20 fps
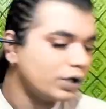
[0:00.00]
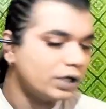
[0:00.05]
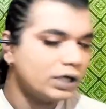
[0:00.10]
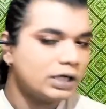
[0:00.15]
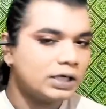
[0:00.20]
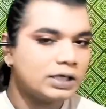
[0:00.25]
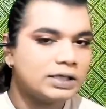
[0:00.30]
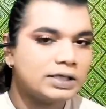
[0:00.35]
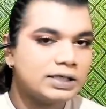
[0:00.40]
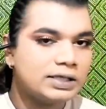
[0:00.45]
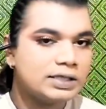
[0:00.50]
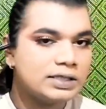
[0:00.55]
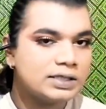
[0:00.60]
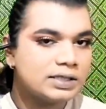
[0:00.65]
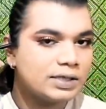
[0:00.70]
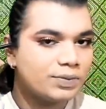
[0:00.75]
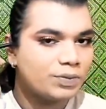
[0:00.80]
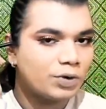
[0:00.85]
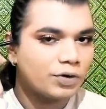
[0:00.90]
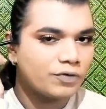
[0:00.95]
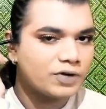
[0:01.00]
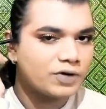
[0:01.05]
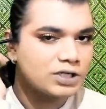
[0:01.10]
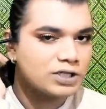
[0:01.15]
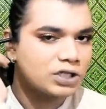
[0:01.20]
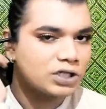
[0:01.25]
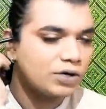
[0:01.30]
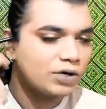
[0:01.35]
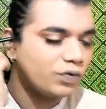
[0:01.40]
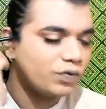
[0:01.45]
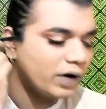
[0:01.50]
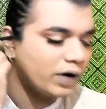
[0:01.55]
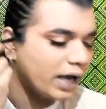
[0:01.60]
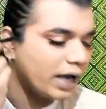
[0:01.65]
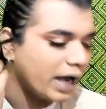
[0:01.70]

ear. That is the professional way.